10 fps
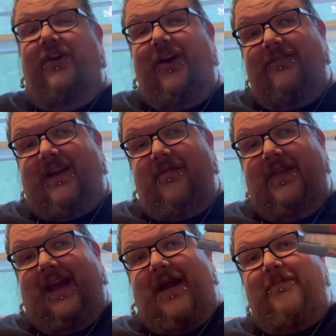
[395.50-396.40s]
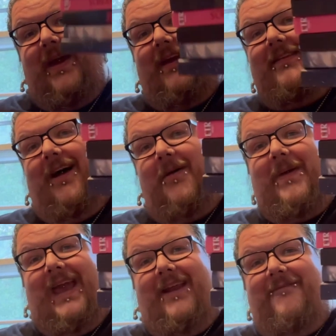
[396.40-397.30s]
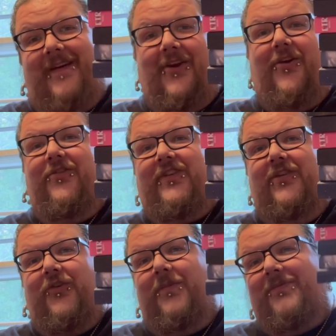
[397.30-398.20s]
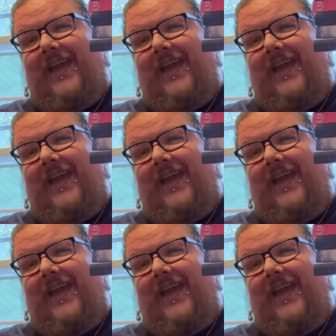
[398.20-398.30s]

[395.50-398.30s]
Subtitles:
here's everything I picked up in Vinegar Syndrome's